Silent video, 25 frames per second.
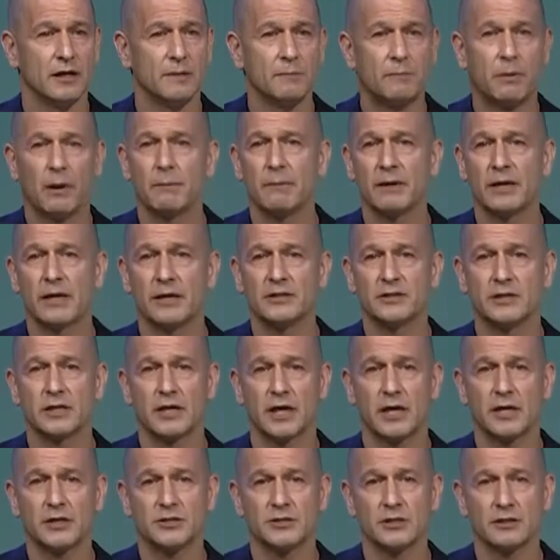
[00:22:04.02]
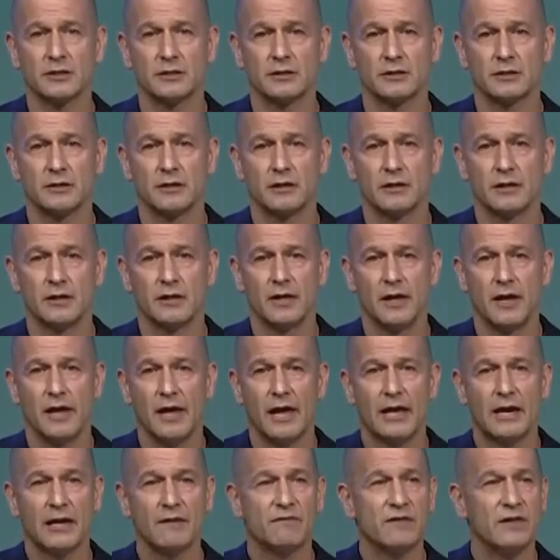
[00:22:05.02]
public education?
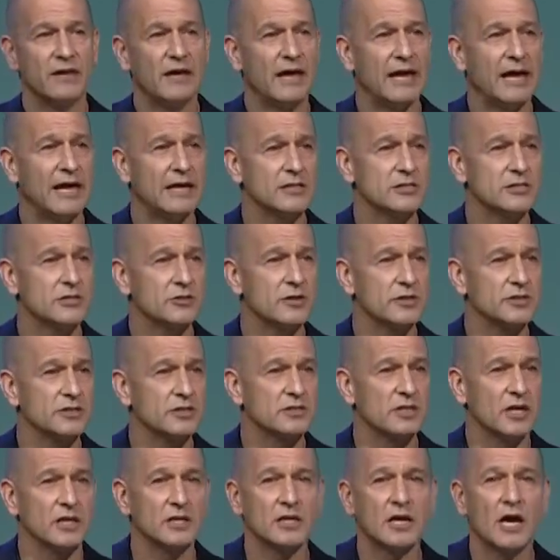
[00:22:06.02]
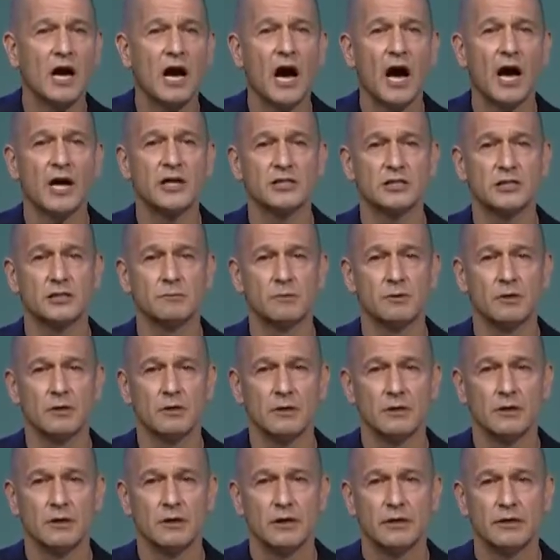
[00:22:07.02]
And if the answer is it's unconscionable,
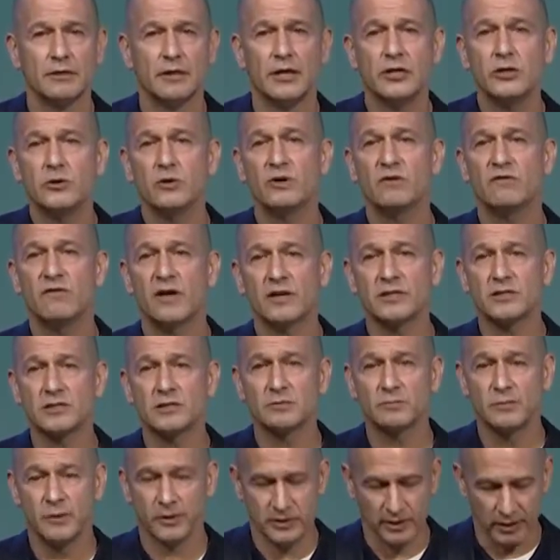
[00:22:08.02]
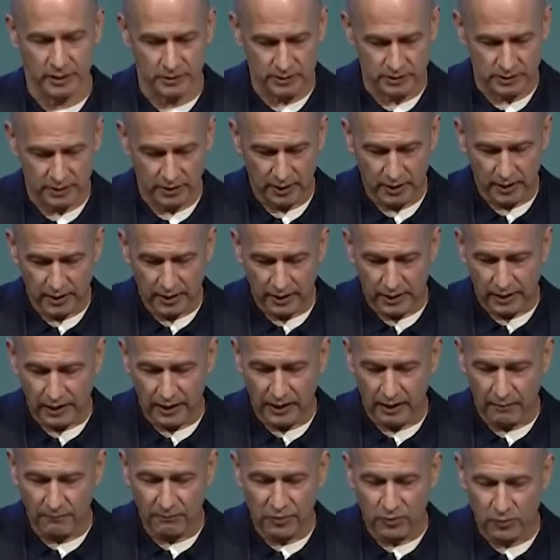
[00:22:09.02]
then you invested with us. And
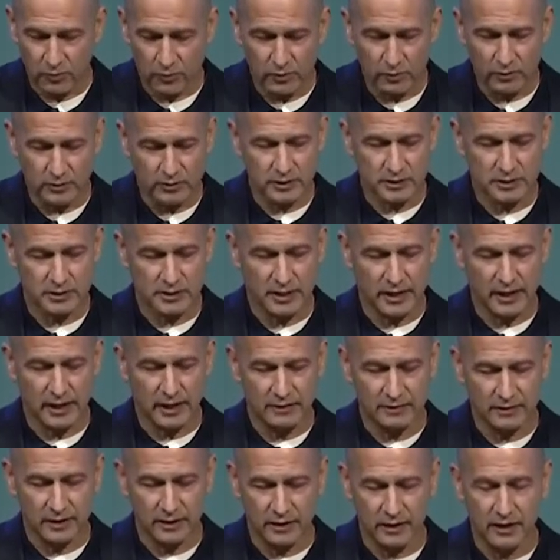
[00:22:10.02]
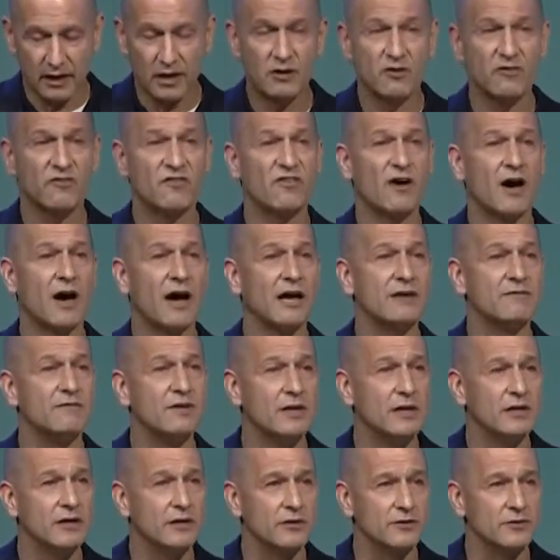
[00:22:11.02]
I'm thrilled to say that in under 5
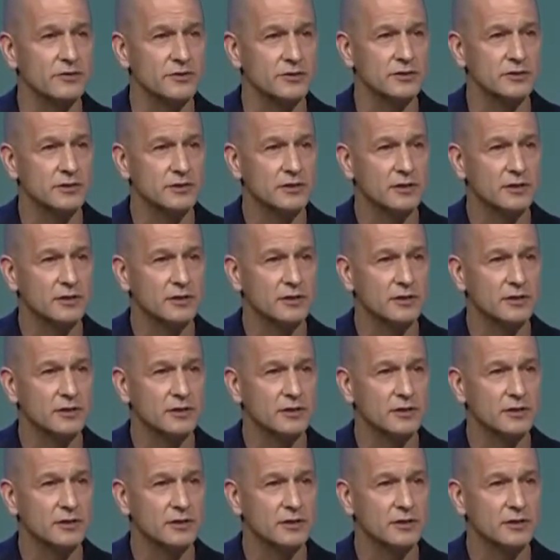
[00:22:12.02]
years,